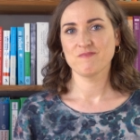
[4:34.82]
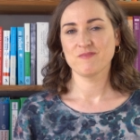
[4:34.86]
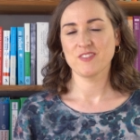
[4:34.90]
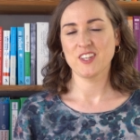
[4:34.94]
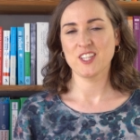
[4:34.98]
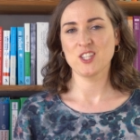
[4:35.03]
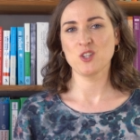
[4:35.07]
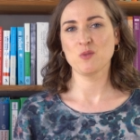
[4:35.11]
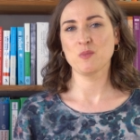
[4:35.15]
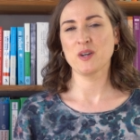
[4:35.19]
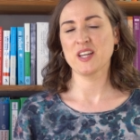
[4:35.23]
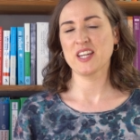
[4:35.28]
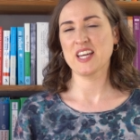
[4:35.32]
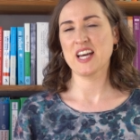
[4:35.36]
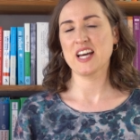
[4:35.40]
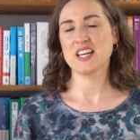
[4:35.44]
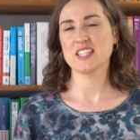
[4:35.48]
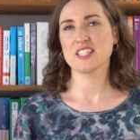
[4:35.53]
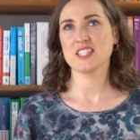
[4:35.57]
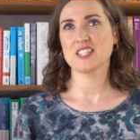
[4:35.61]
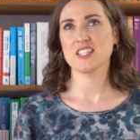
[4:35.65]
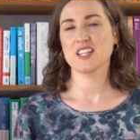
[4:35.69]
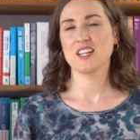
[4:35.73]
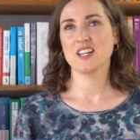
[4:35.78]
And you might
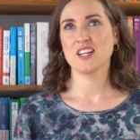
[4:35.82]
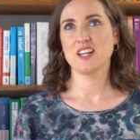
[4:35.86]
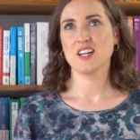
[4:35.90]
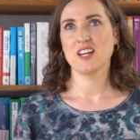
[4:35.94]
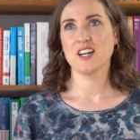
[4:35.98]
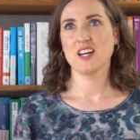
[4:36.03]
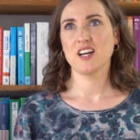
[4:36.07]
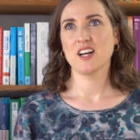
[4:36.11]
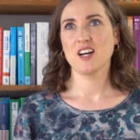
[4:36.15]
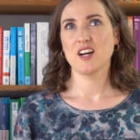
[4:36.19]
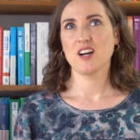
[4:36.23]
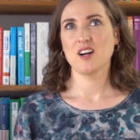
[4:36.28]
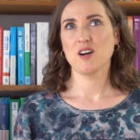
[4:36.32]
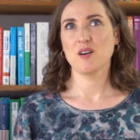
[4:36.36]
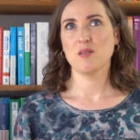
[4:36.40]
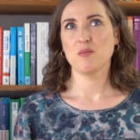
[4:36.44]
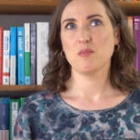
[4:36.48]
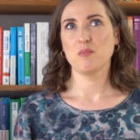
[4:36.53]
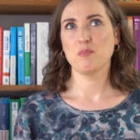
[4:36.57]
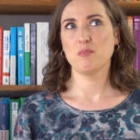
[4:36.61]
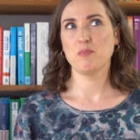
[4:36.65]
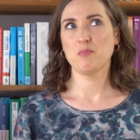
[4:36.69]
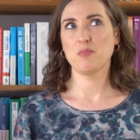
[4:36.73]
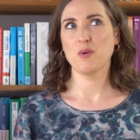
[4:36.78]
ask,
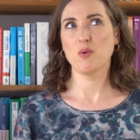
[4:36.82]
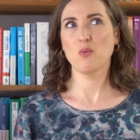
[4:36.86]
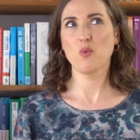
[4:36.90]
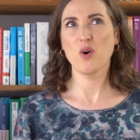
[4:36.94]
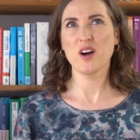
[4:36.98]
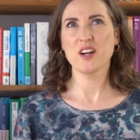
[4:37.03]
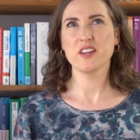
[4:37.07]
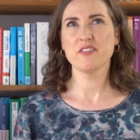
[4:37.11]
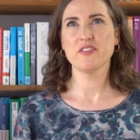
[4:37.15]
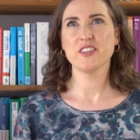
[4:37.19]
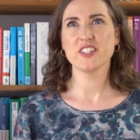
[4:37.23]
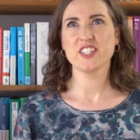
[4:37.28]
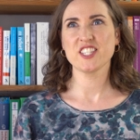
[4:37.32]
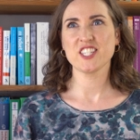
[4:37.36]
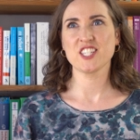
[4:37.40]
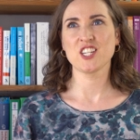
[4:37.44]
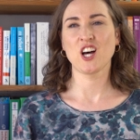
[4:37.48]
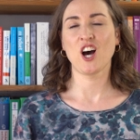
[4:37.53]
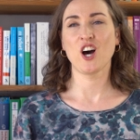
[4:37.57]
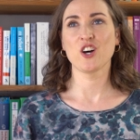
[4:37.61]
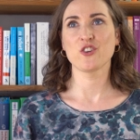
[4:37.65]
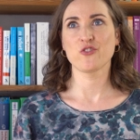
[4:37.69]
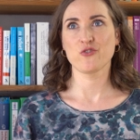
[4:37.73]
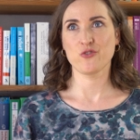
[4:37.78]
but what if it's
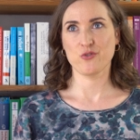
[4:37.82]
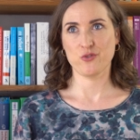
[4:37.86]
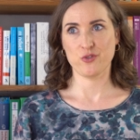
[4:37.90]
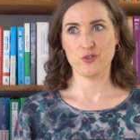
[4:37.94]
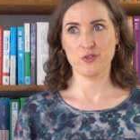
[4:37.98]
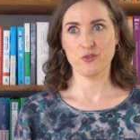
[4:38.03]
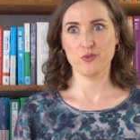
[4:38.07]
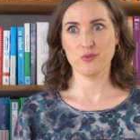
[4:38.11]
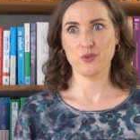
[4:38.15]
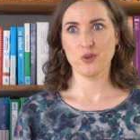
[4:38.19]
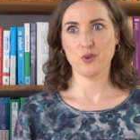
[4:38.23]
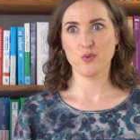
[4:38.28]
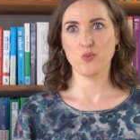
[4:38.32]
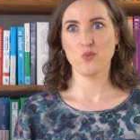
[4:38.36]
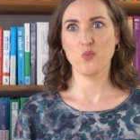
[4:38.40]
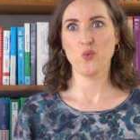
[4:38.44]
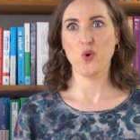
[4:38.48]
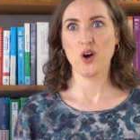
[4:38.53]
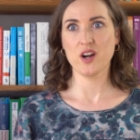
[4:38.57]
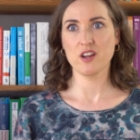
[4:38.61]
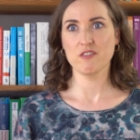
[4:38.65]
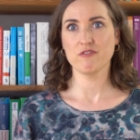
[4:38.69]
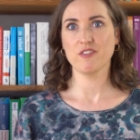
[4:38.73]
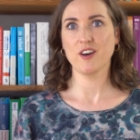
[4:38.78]
not true?
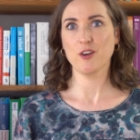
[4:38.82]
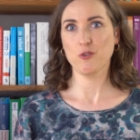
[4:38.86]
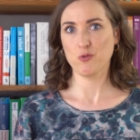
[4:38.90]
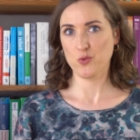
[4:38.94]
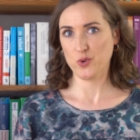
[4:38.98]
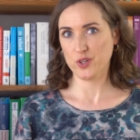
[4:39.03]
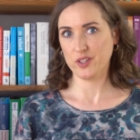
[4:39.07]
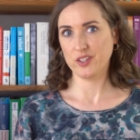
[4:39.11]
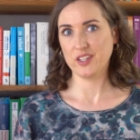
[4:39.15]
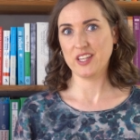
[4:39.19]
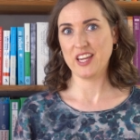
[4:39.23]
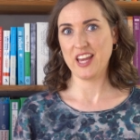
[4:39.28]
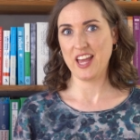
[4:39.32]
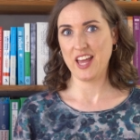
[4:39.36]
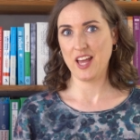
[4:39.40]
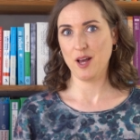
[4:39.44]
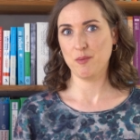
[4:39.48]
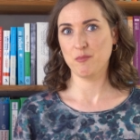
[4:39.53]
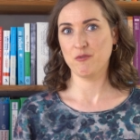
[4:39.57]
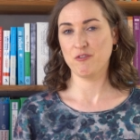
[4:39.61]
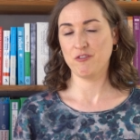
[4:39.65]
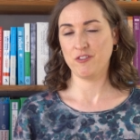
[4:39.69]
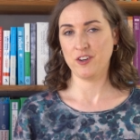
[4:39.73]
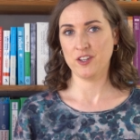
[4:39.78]
What if I really
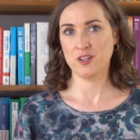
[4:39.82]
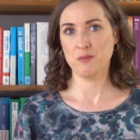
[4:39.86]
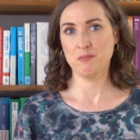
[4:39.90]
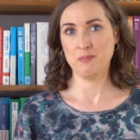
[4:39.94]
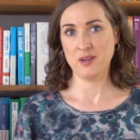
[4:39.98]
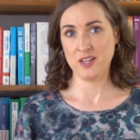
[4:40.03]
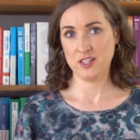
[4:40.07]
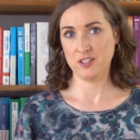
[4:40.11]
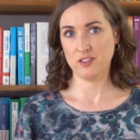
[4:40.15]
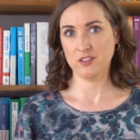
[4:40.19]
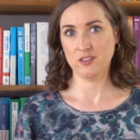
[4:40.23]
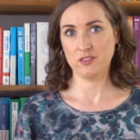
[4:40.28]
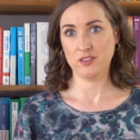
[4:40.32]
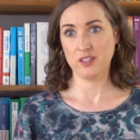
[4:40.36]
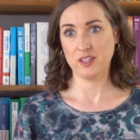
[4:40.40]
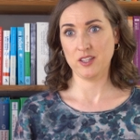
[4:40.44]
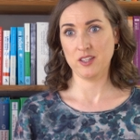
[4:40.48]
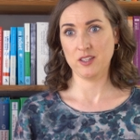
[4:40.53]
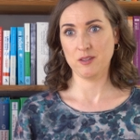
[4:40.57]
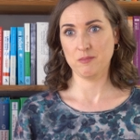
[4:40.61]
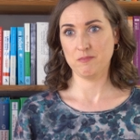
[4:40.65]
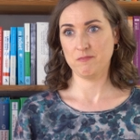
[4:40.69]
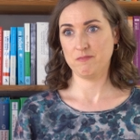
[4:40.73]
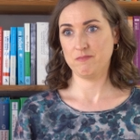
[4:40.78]
am
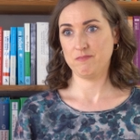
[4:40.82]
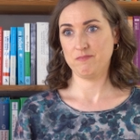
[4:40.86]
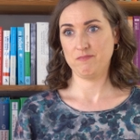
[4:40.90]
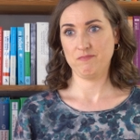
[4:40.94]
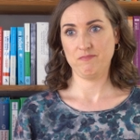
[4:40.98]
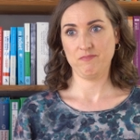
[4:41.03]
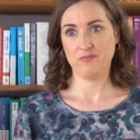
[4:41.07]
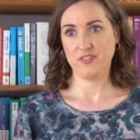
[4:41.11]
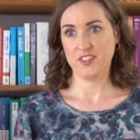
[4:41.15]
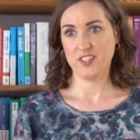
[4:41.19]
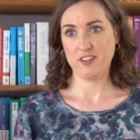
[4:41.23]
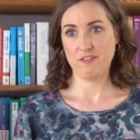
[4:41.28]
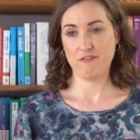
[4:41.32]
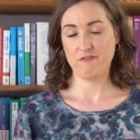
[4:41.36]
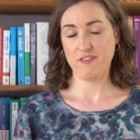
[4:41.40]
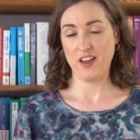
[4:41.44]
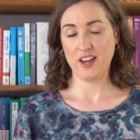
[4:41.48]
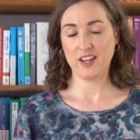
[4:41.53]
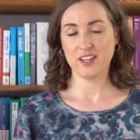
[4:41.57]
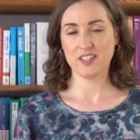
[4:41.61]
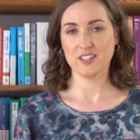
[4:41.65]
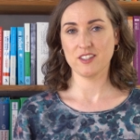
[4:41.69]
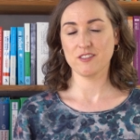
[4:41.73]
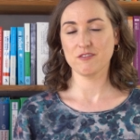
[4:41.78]
fundamentally
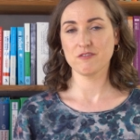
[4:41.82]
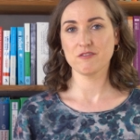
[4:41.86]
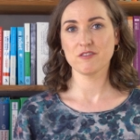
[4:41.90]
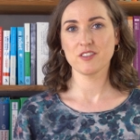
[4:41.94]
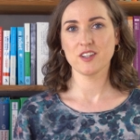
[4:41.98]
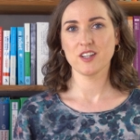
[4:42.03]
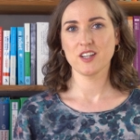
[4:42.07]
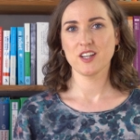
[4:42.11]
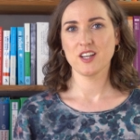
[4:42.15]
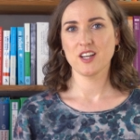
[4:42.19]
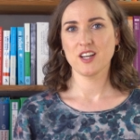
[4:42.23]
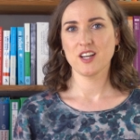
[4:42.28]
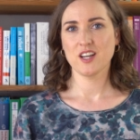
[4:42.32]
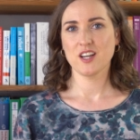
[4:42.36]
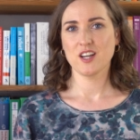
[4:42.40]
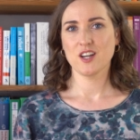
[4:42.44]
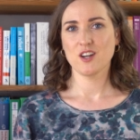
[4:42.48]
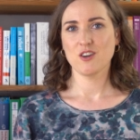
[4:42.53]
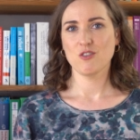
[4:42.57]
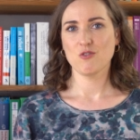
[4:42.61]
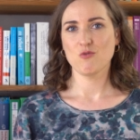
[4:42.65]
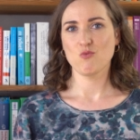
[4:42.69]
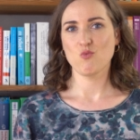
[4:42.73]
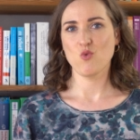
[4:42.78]
defective?
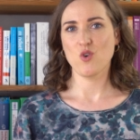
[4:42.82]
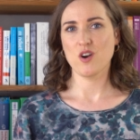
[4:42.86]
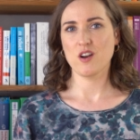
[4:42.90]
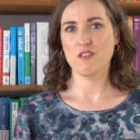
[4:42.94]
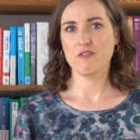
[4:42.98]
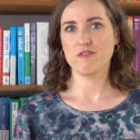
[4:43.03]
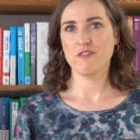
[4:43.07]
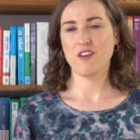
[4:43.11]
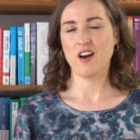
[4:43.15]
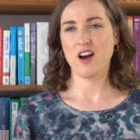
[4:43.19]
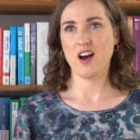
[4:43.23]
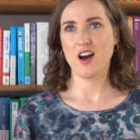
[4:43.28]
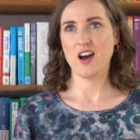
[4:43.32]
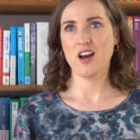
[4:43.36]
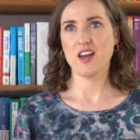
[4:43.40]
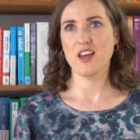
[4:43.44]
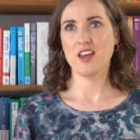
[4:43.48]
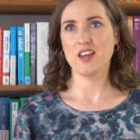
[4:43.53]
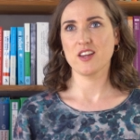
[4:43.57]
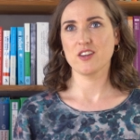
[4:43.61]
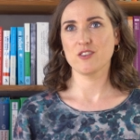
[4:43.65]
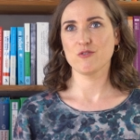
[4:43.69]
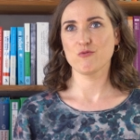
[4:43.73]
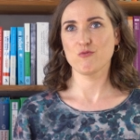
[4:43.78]
What if
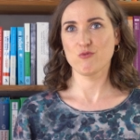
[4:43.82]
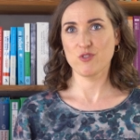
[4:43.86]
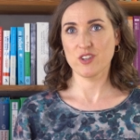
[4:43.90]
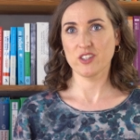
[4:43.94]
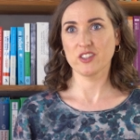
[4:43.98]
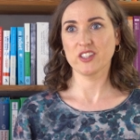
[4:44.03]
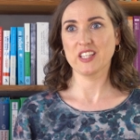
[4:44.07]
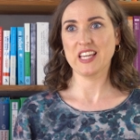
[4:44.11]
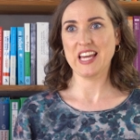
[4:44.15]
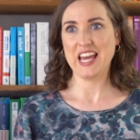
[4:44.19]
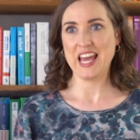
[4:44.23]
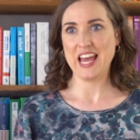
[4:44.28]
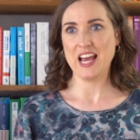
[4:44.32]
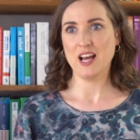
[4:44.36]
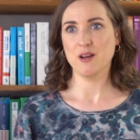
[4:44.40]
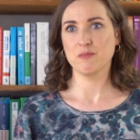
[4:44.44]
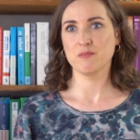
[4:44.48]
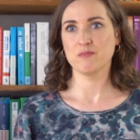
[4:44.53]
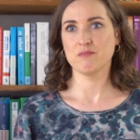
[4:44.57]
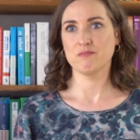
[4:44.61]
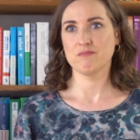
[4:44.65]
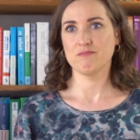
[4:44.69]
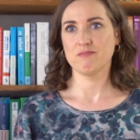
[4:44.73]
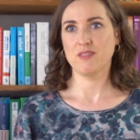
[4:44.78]
I really
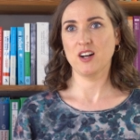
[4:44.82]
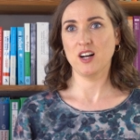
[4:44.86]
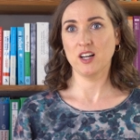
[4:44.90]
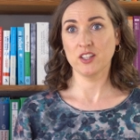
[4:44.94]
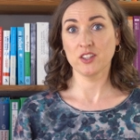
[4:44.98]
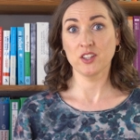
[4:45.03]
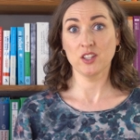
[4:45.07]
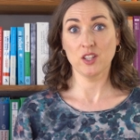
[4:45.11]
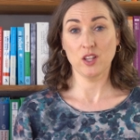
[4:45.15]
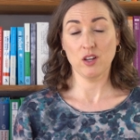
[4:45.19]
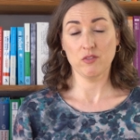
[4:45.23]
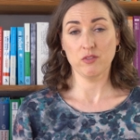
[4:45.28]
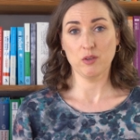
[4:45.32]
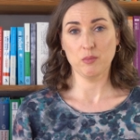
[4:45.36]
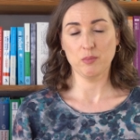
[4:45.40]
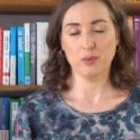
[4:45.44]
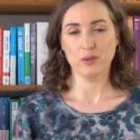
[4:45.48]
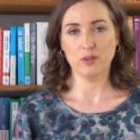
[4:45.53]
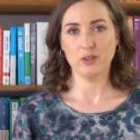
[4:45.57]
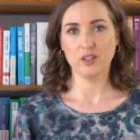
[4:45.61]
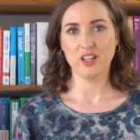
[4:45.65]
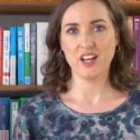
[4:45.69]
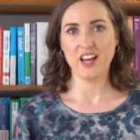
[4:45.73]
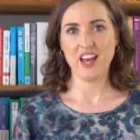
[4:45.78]
am
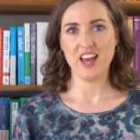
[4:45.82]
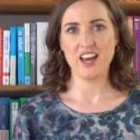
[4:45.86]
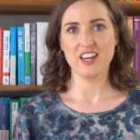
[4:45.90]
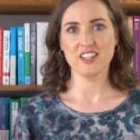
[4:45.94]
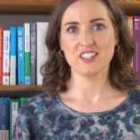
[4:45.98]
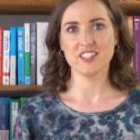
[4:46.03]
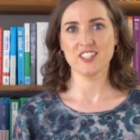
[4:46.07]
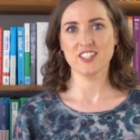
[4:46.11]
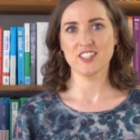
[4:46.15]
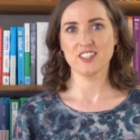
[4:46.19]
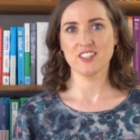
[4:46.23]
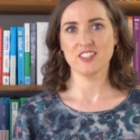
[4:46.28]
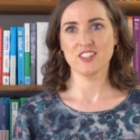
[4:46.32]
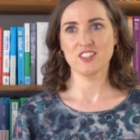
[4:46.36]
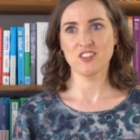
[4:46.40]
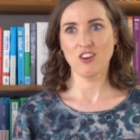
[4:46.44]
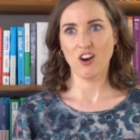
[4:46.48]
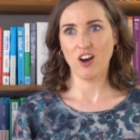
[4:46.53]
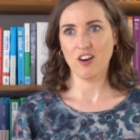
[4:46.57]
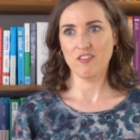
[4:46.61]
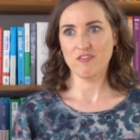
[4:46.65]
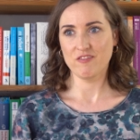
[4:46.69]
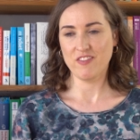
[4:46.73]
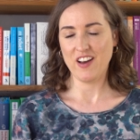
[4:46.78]
unlovable and
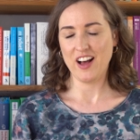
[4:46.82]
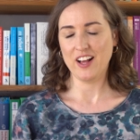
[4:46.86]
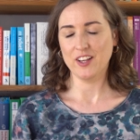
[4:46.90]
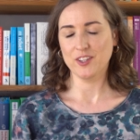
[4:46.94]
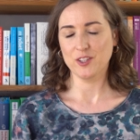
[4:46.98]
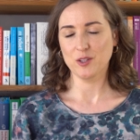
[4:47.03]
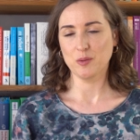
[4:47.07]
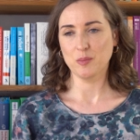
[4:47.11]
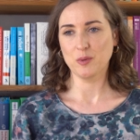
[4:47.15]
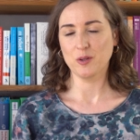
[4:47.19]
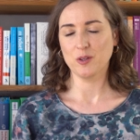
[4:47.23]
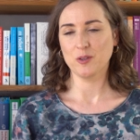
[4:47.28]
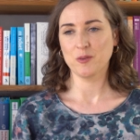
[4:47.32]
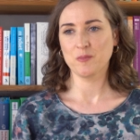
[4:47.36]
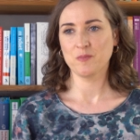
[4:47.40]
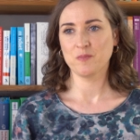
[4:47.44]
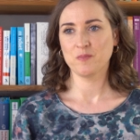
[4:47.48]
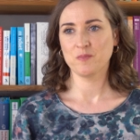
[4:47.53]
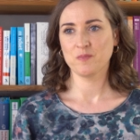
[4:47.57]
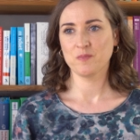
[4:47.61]
not valuable?